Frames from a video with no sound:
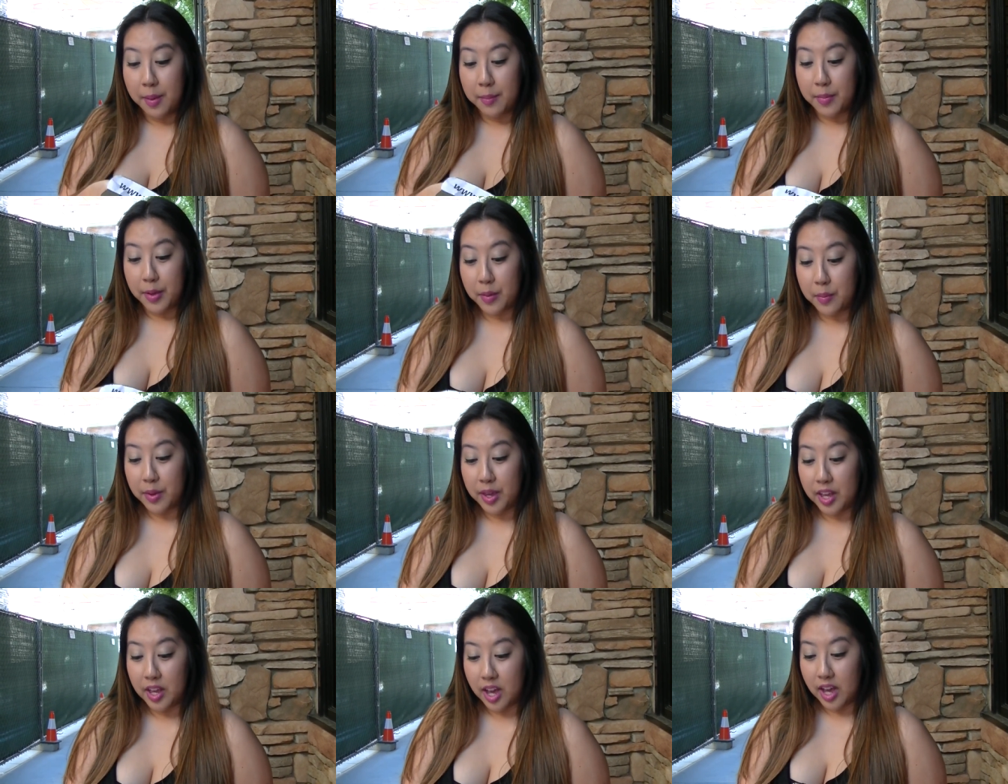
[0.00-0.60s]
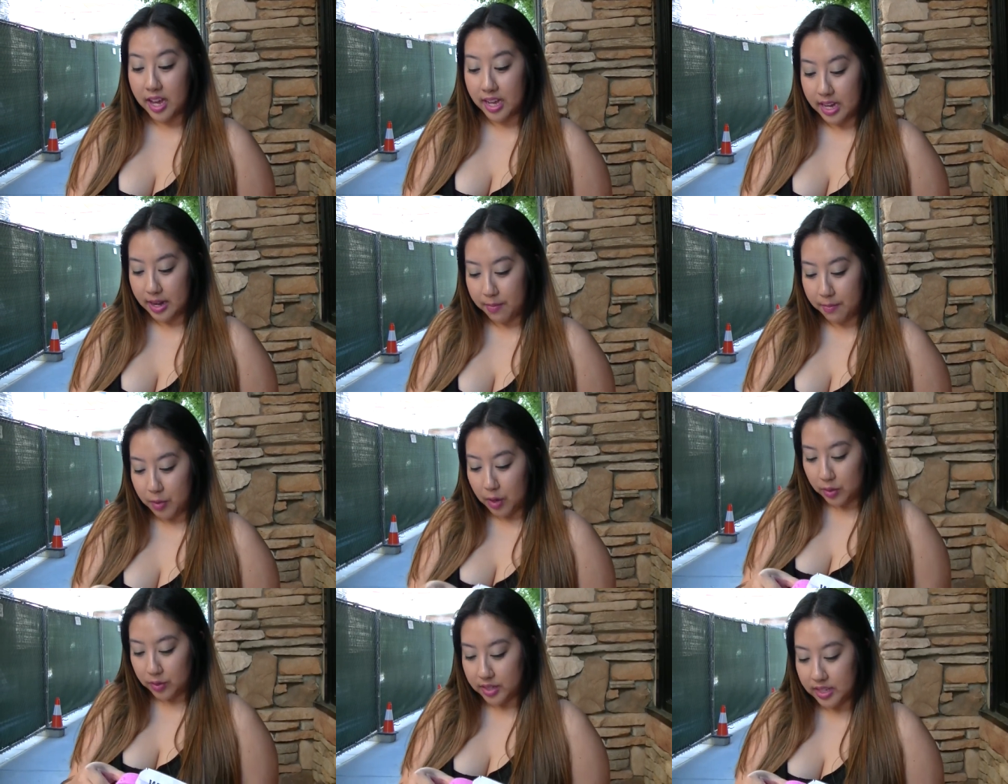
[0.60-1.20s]
but we got
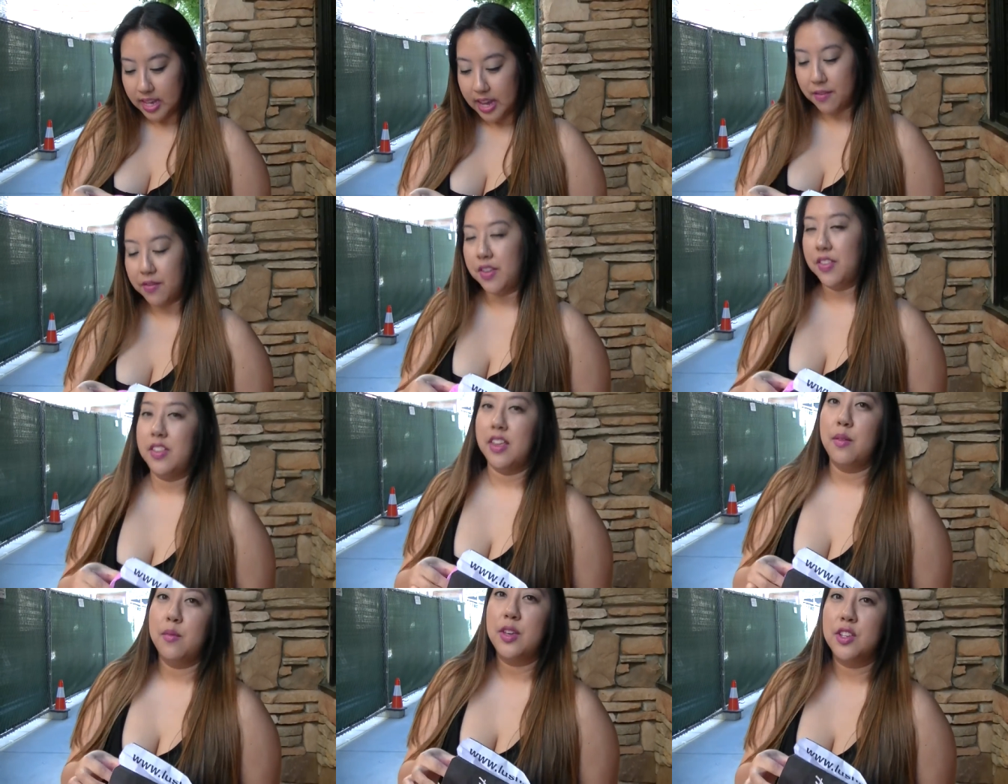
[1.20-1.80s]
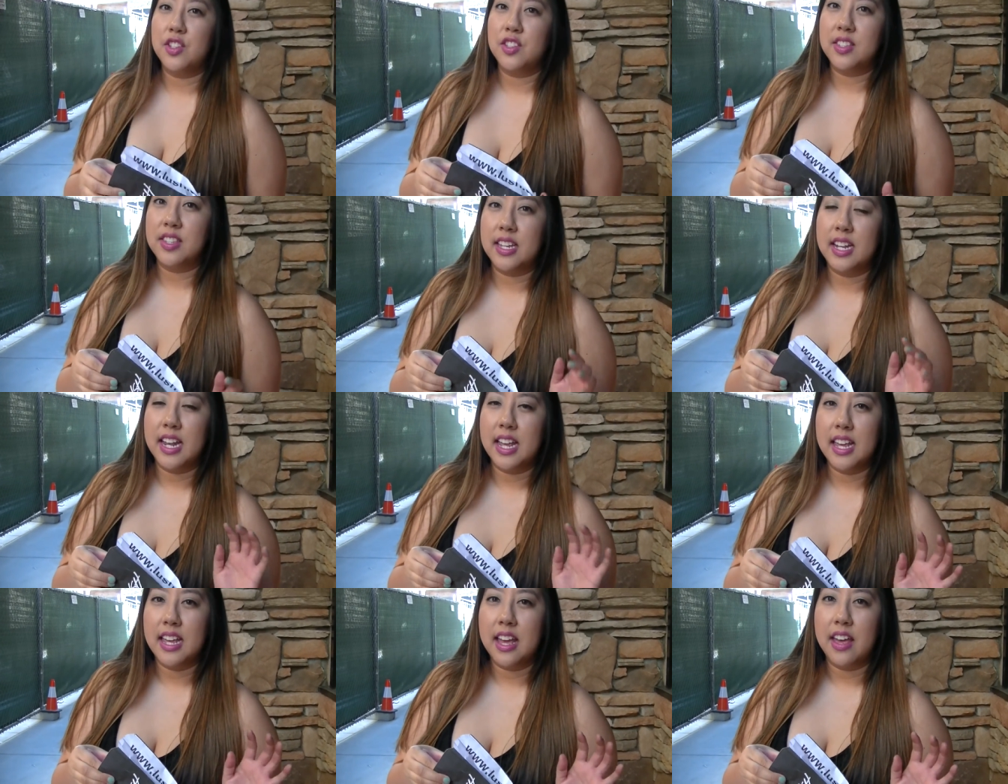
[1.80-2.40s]
mostly everything. We just
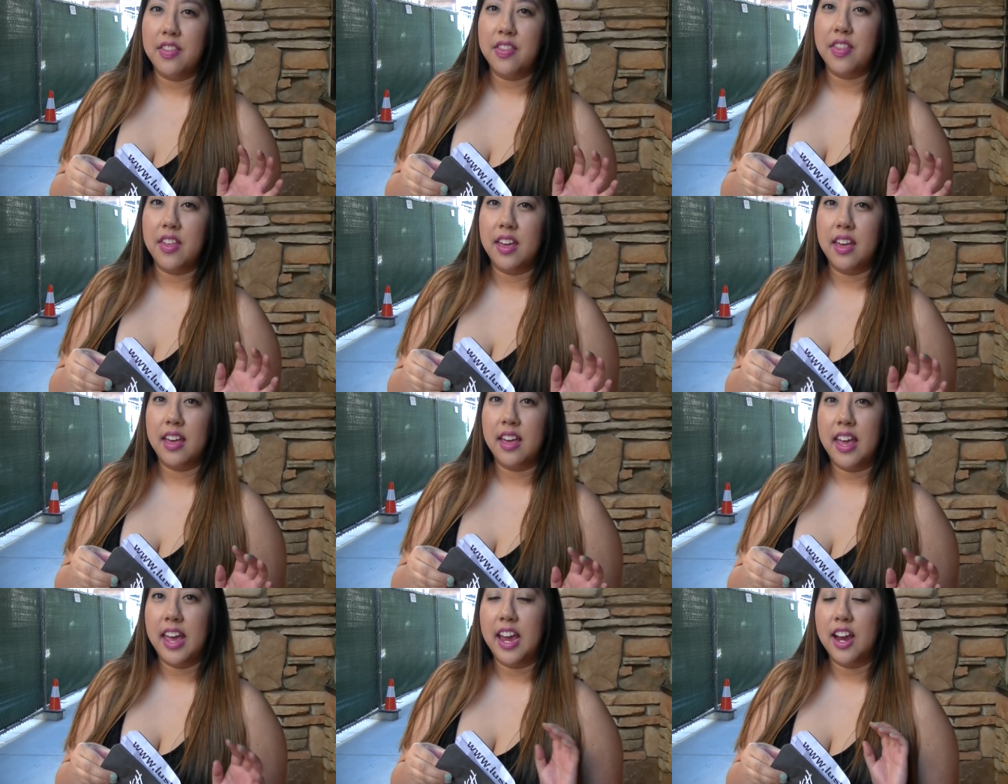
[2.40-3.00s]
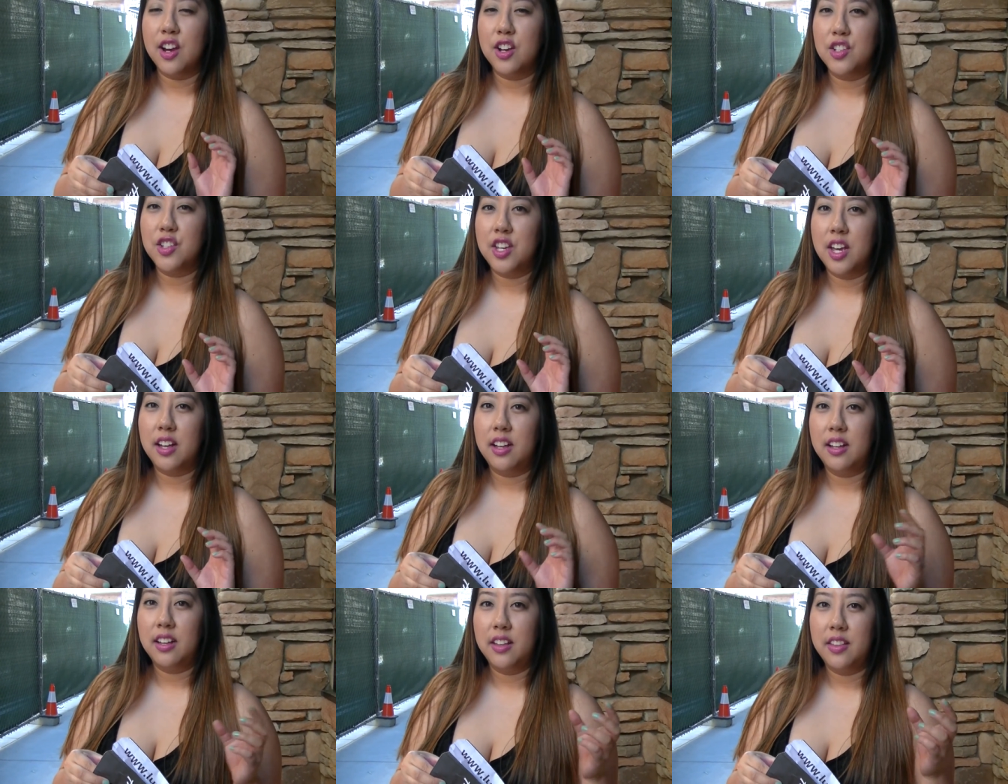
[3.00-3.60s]
didn't get the hair
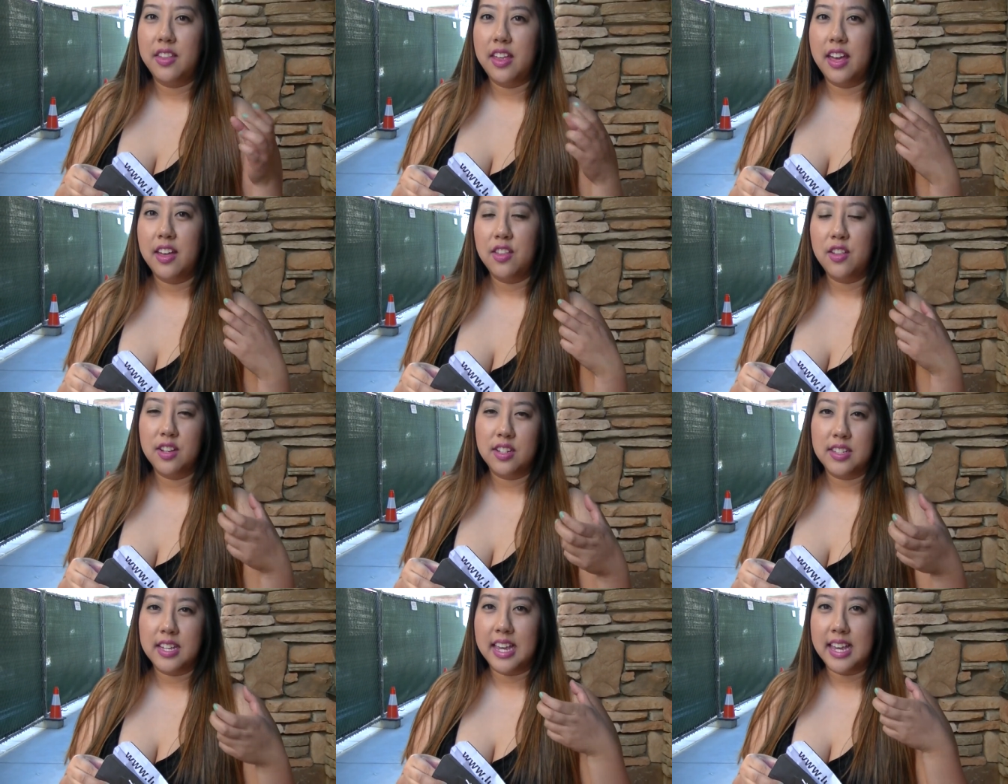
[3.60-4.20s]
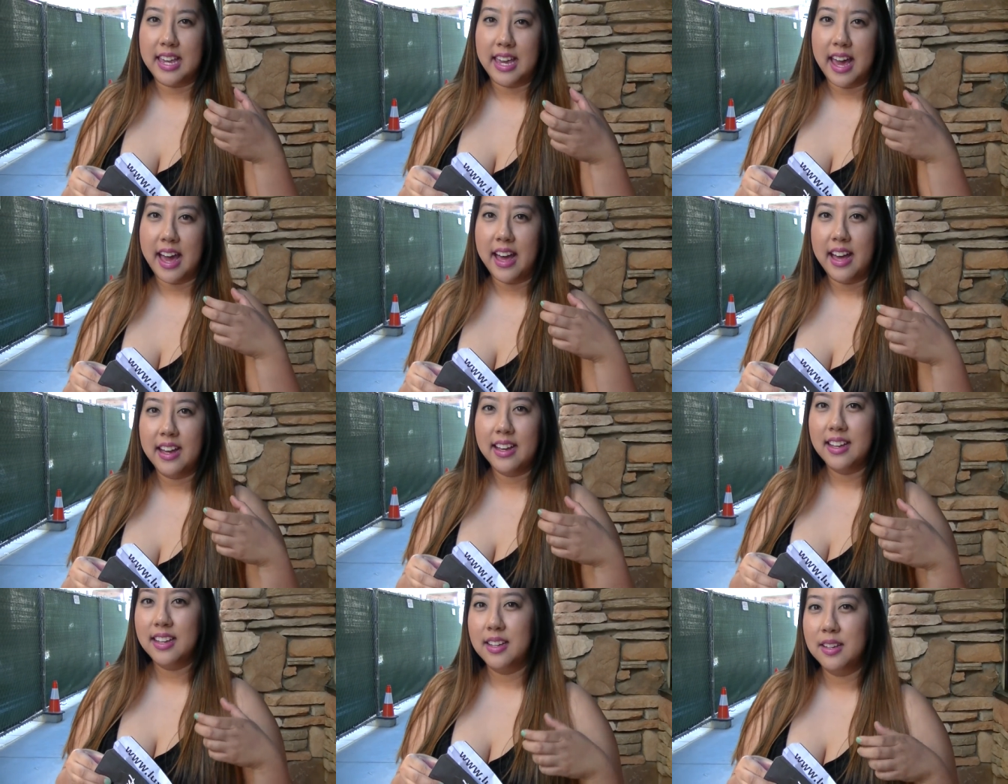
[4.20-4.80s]
gel that looks like
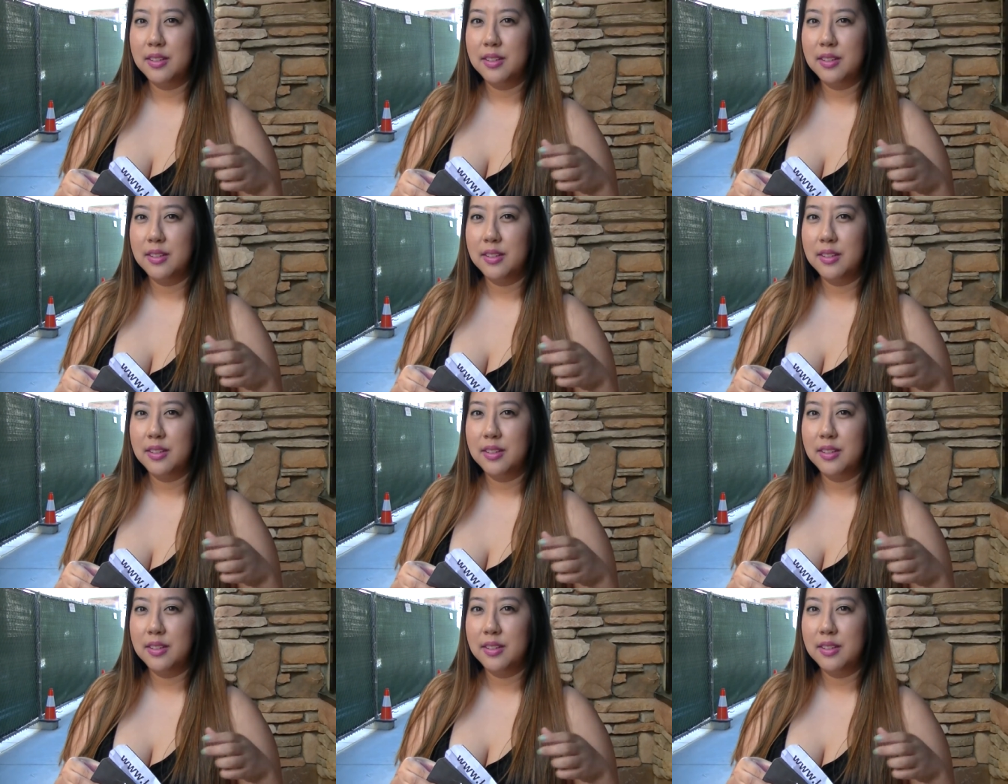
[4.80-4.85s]
GAC